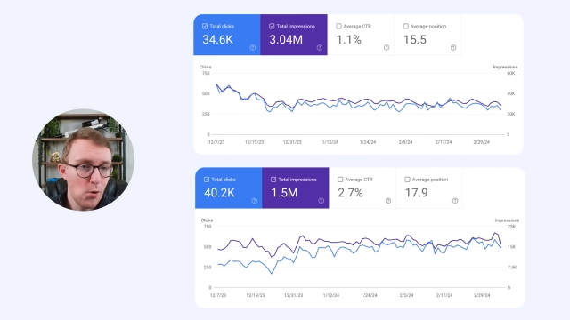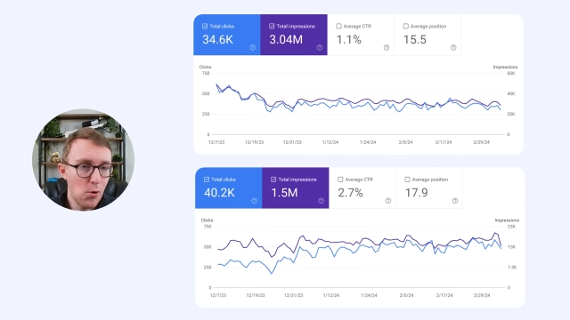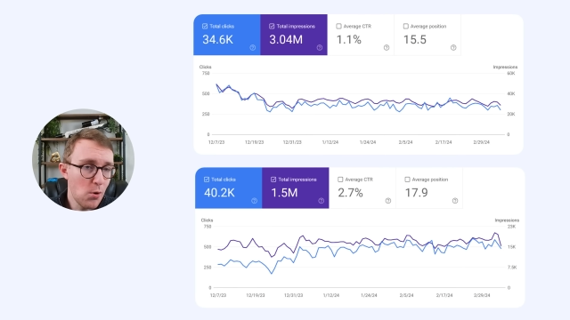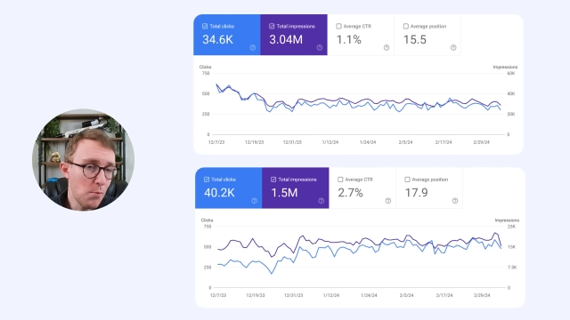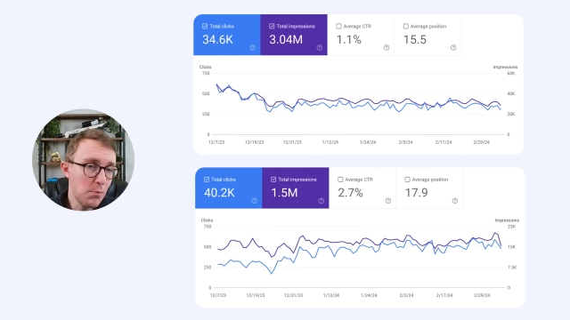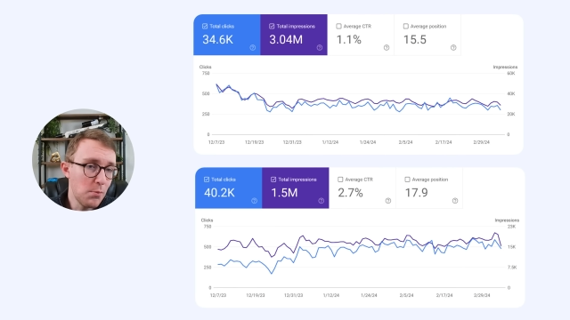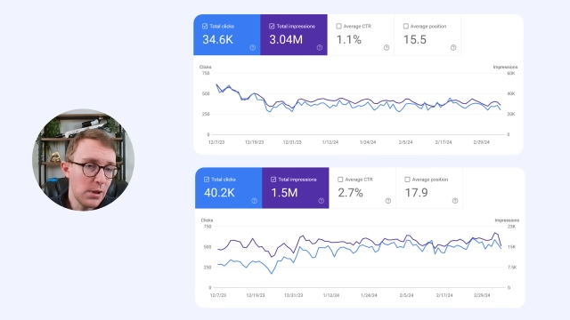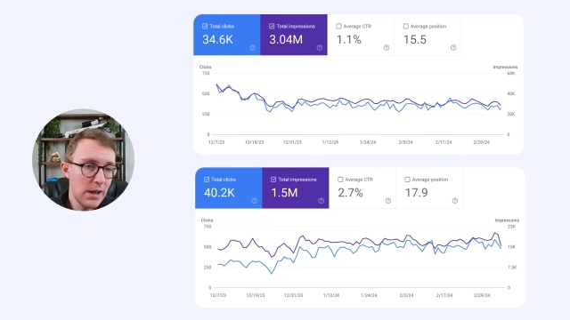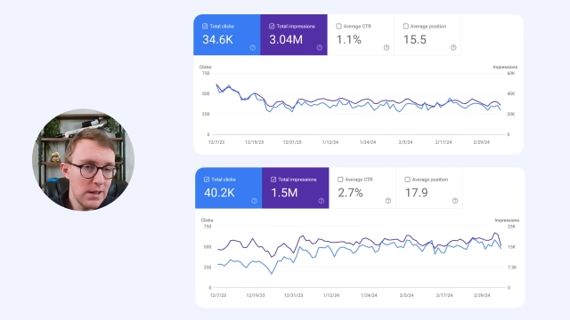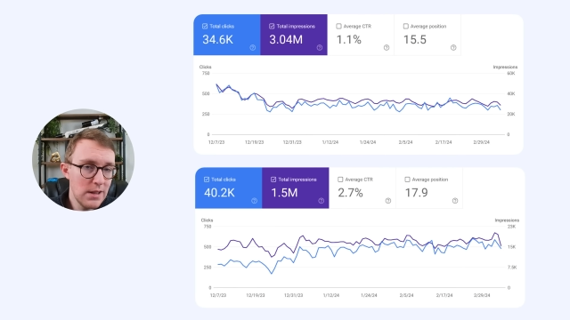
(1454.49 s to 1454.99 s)

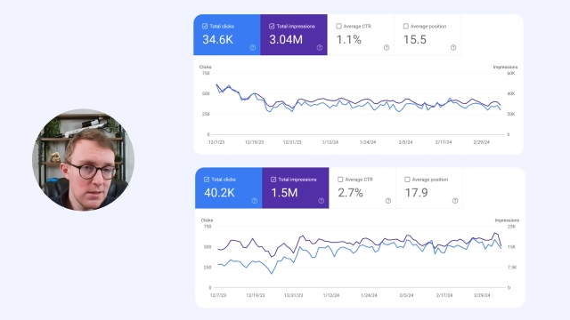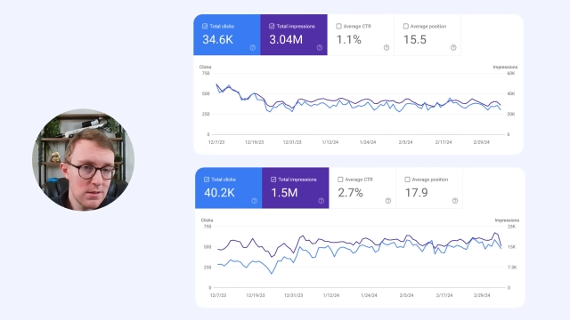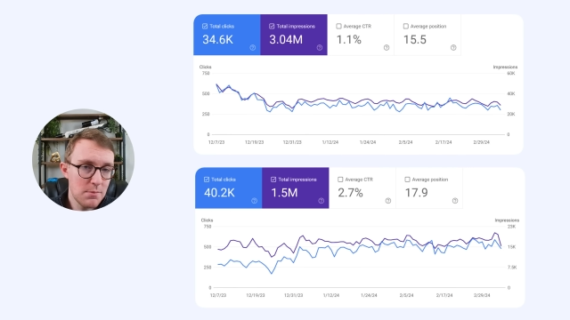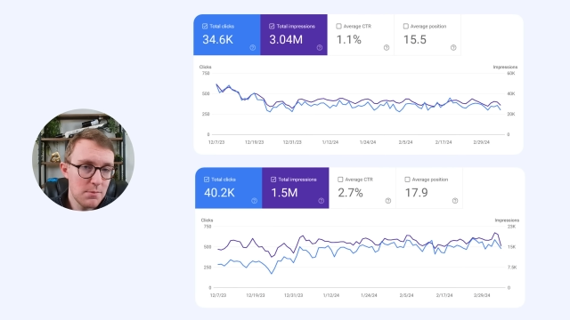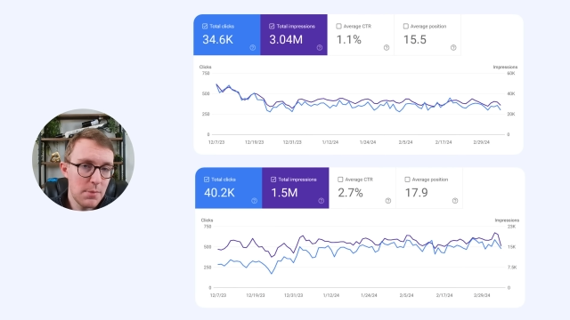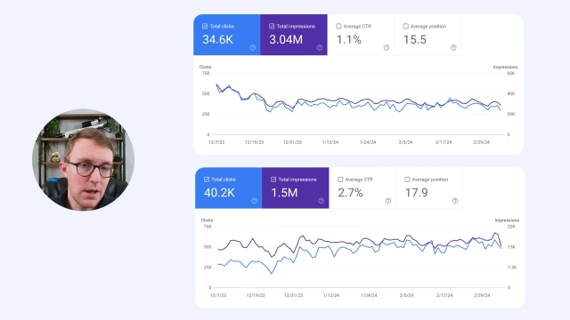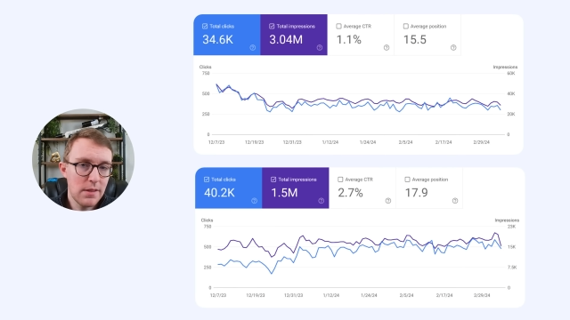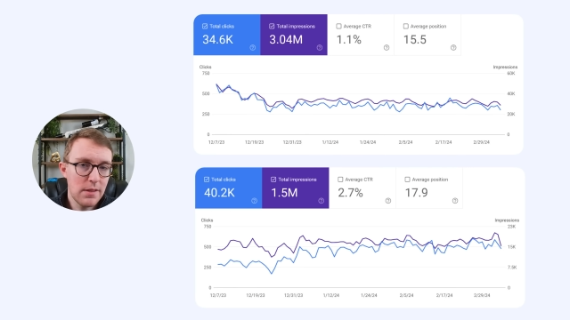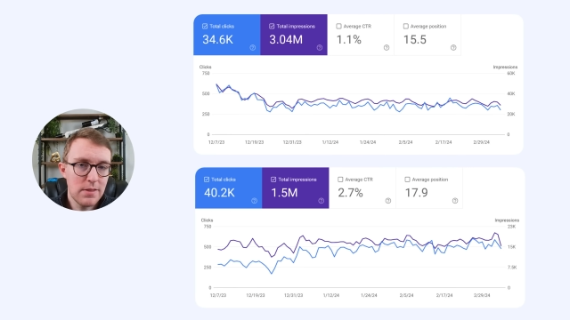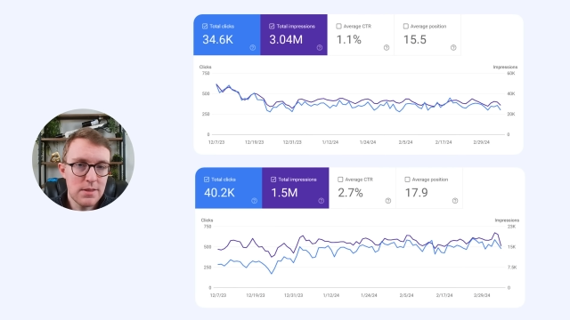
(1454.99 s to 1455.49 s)
complaints
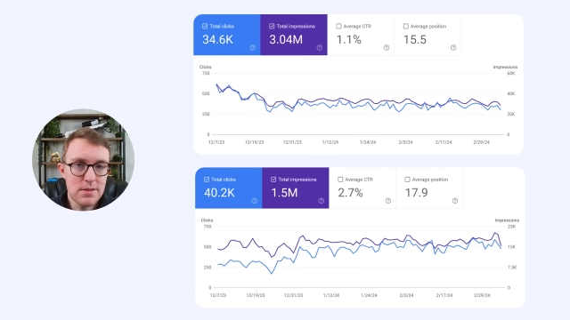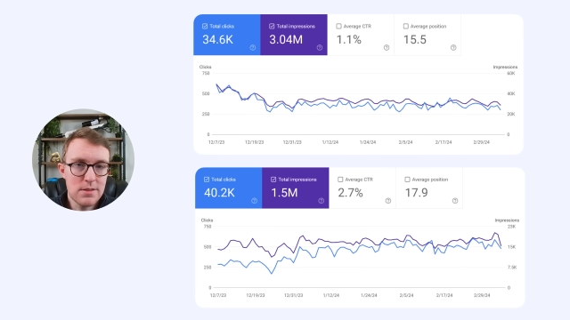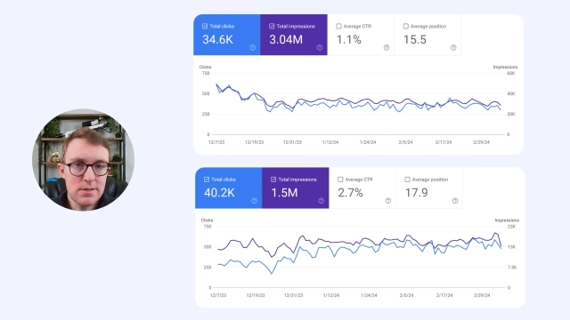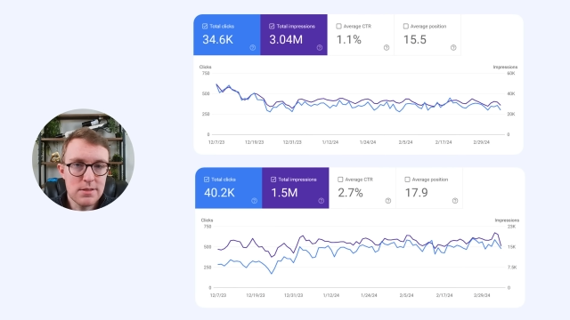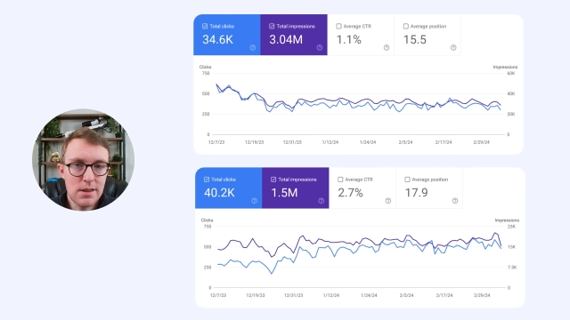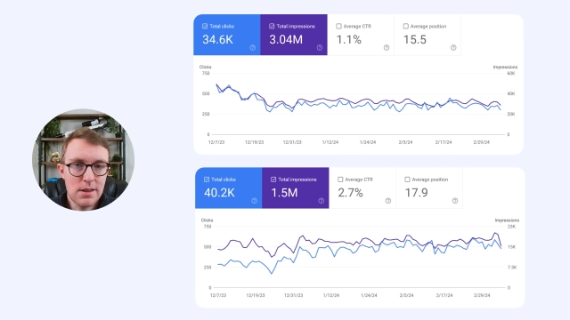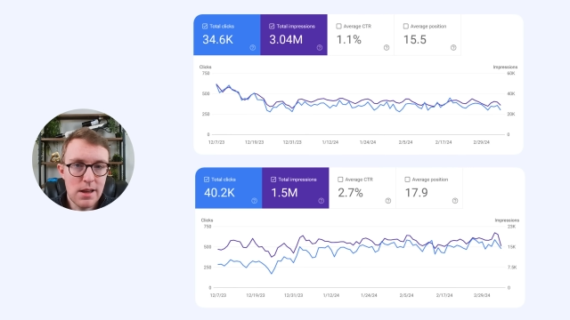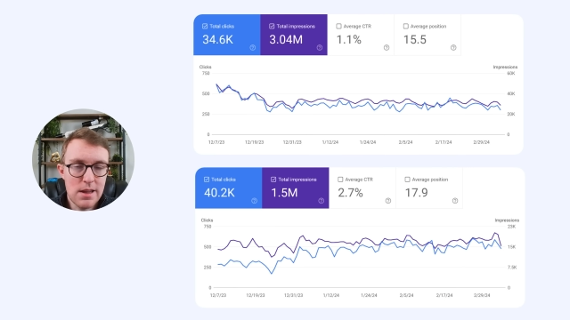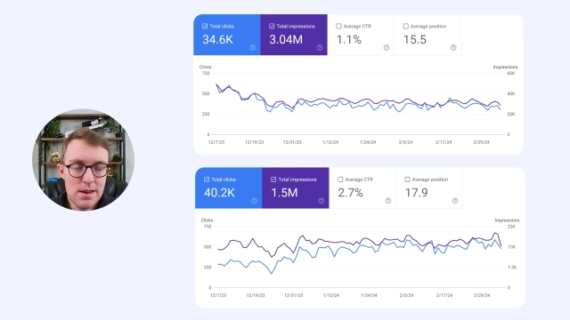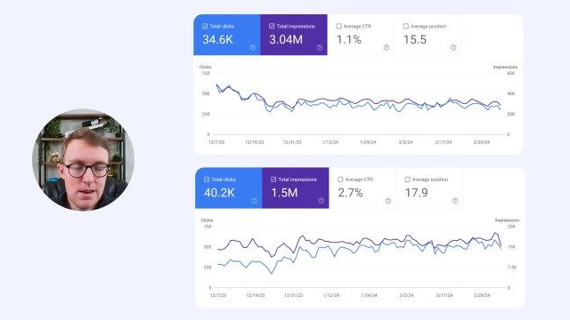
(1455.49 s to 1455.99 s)
about this
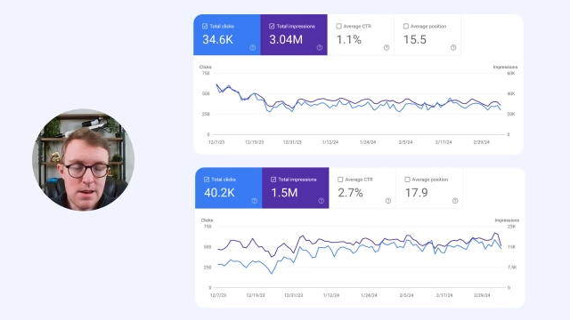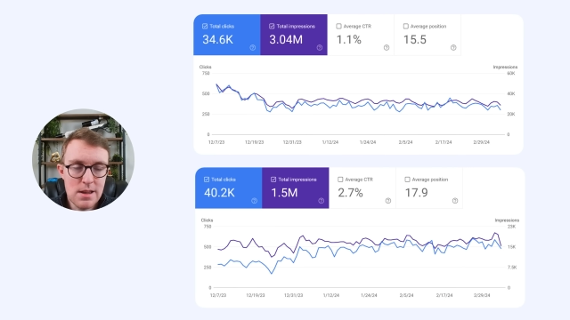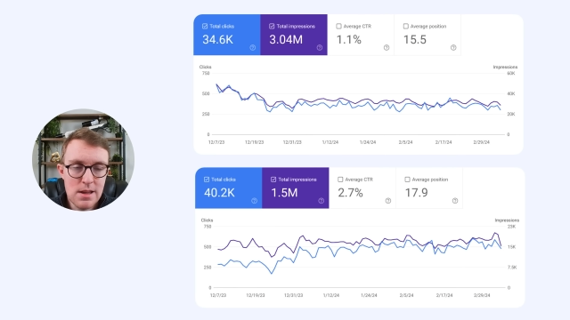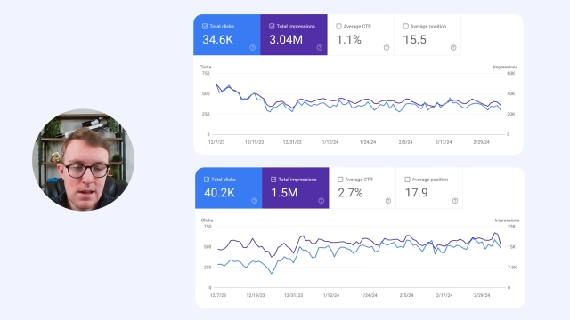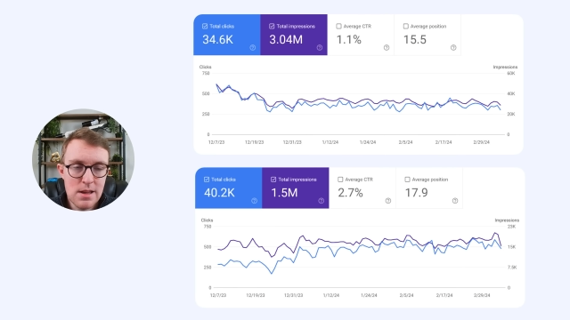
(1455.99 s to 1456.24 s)
site.